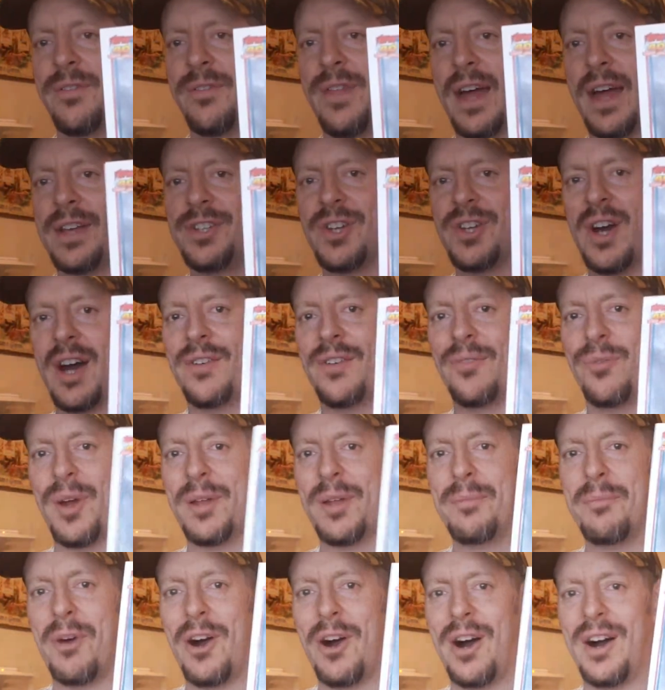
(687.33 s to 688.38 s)
that shot of
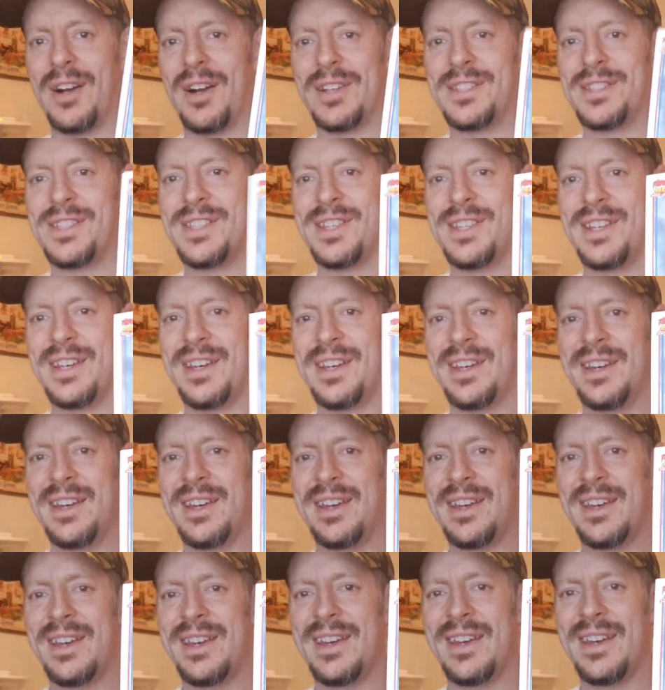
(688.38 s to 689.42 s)
Wade Boggs.
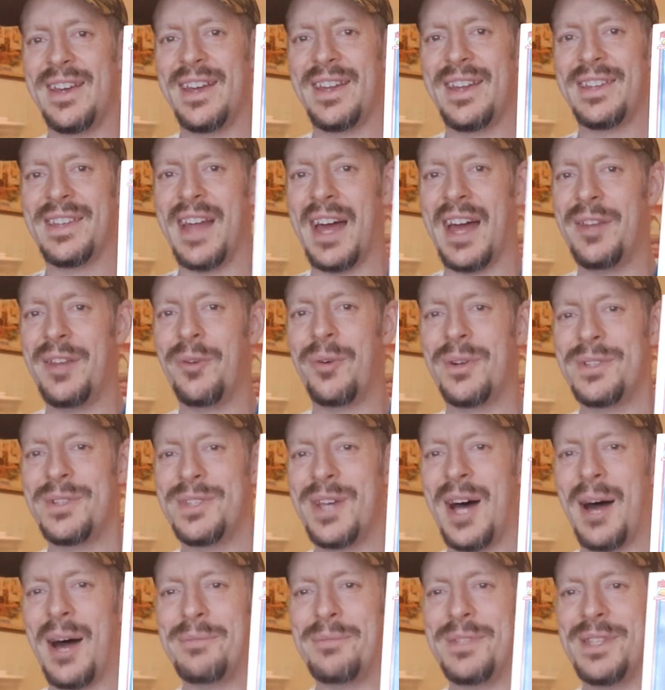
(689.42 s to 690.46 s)
91
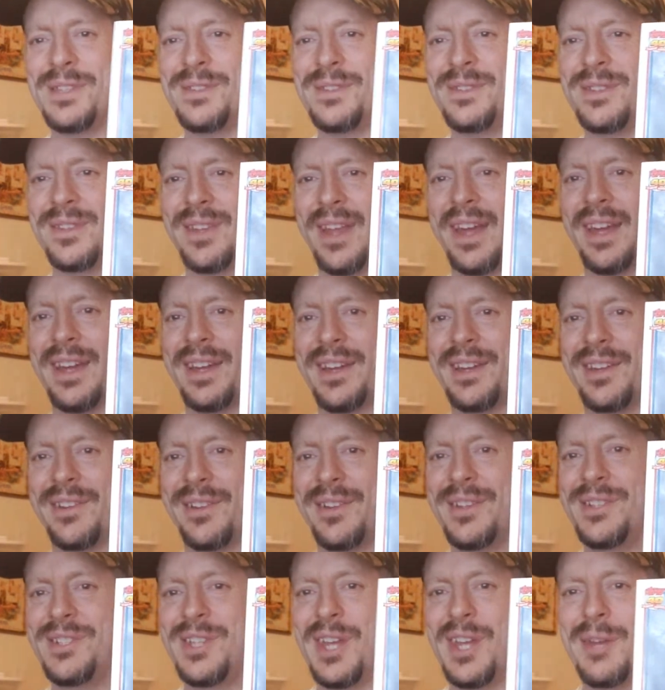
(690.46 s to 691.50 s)
Topps is like
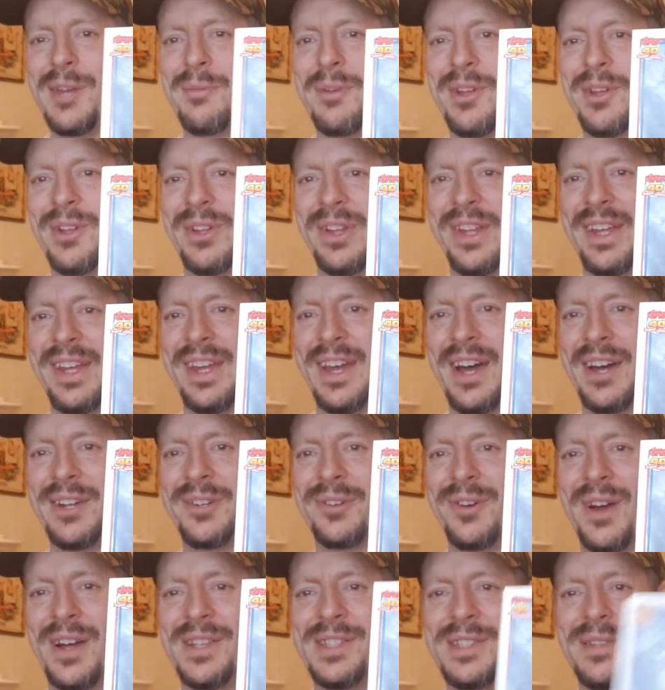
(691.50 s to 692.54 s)
legitimately
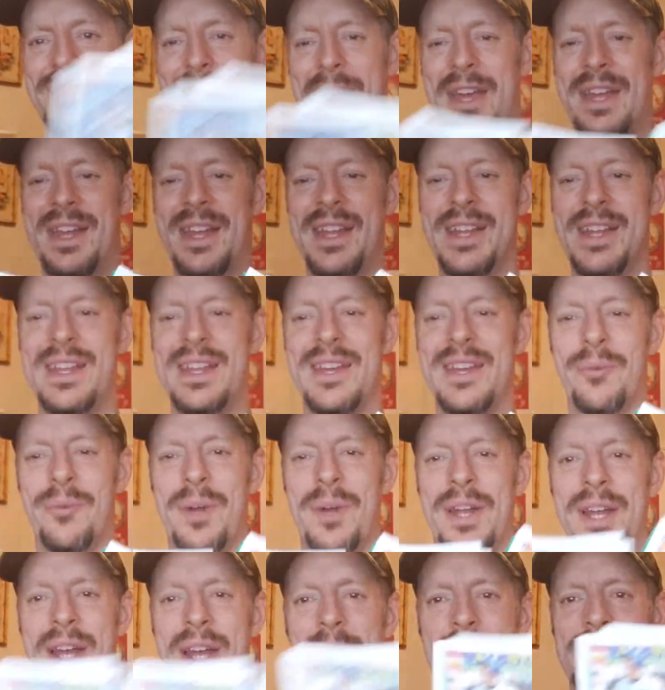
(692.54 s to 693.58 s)
underestimated when
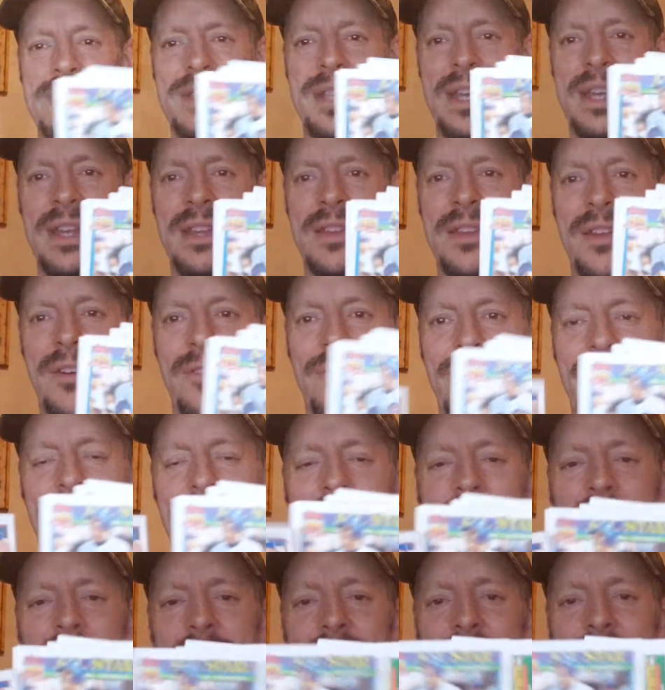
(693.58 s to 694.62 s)
it comes to their
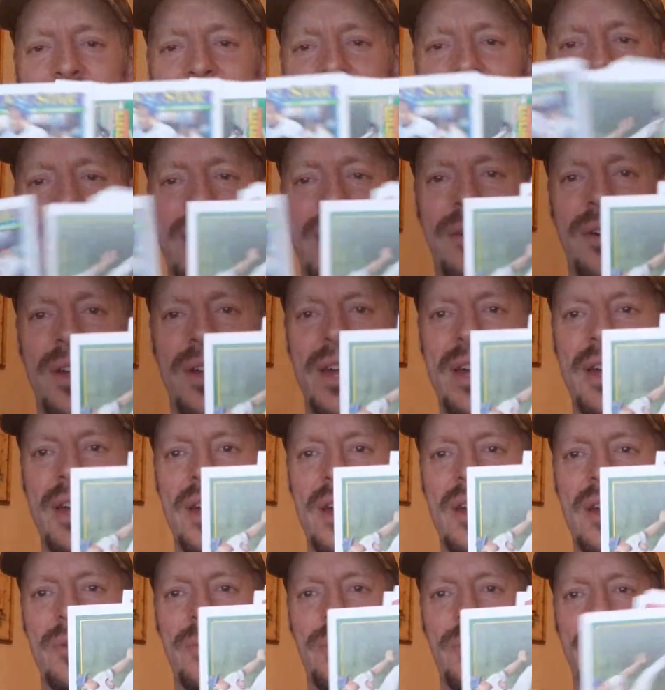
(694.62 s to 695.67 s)
photography. So
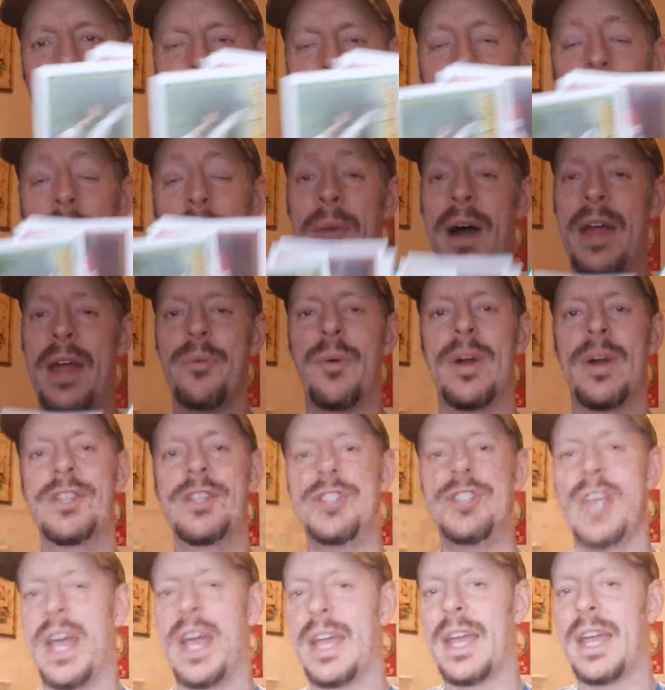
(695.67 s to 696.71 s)
really cool. And by the way,
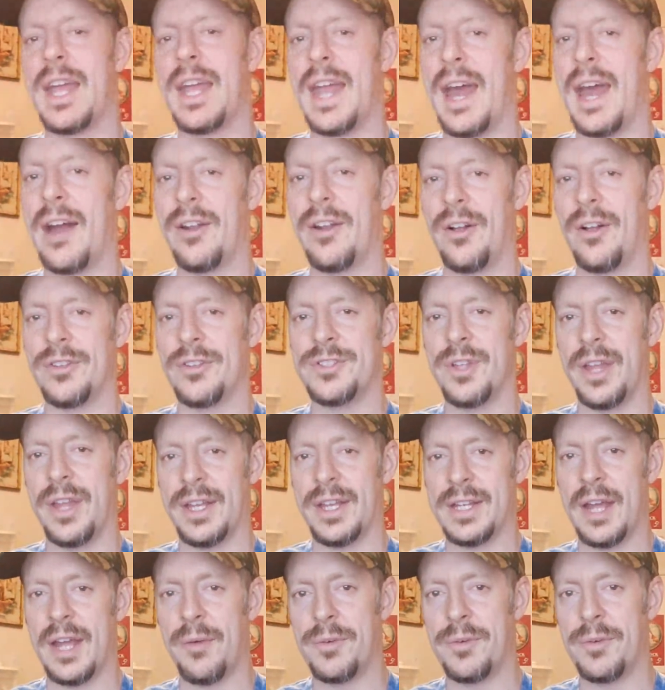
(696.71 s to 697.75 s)
check it out also, like
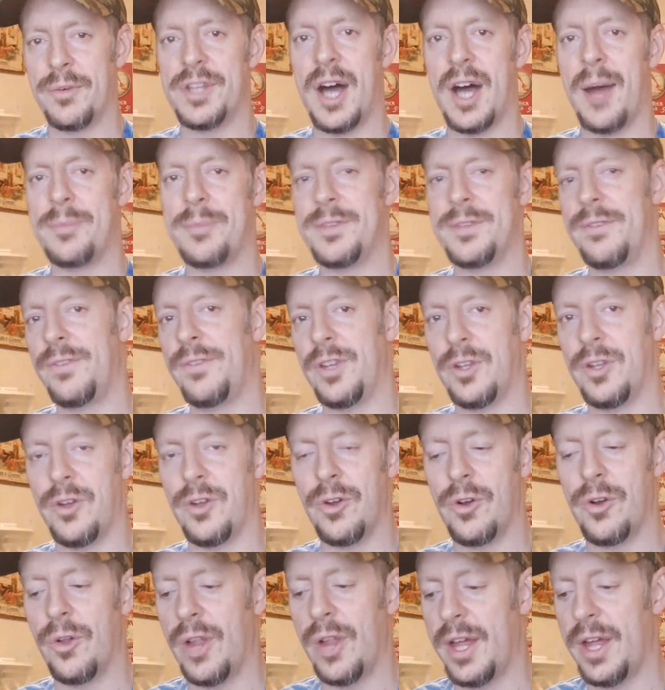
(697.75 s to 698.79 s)
91 Topps. If you
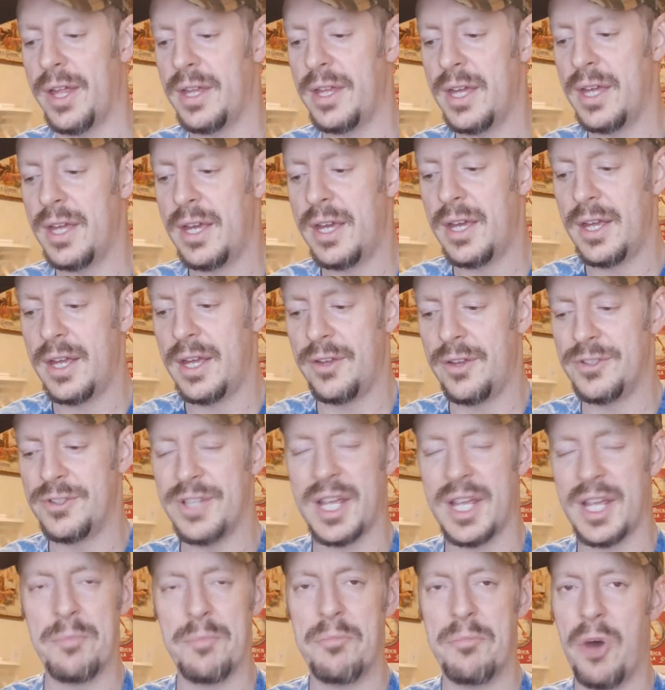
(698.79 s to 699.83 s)
Google it, there's
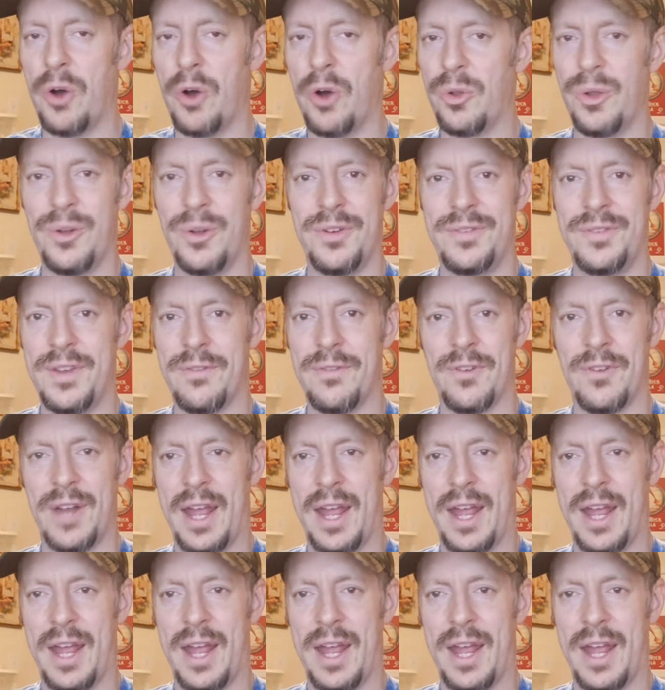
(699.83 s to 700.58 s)
like a boatload of different